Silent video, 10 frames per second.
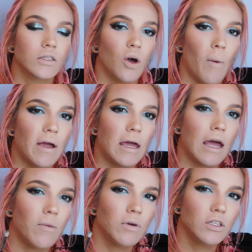So my
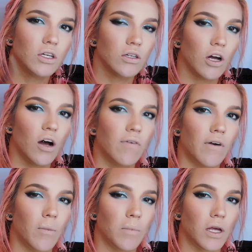camera turned off
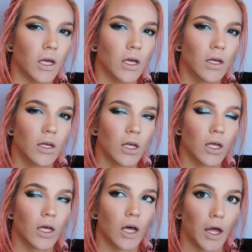on me
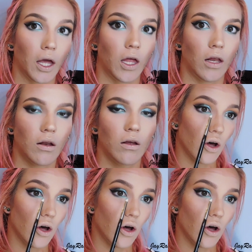again.